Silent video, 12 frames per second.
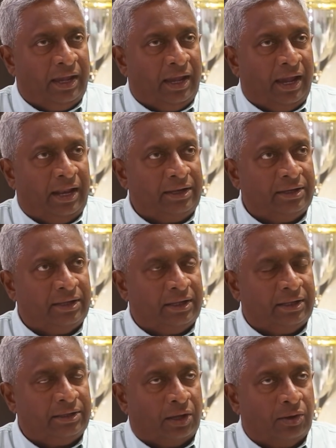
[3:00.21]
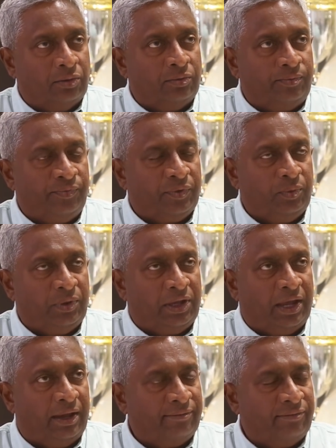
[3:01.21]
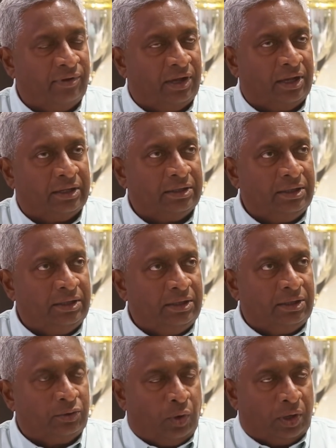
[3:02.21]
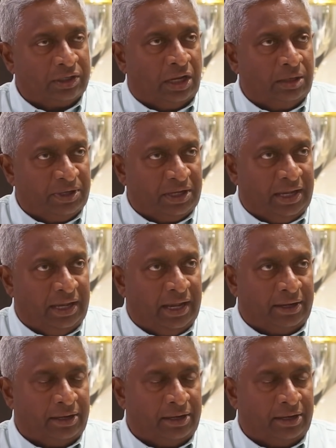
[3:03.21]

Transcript: and now we have Ruwan Kalpage and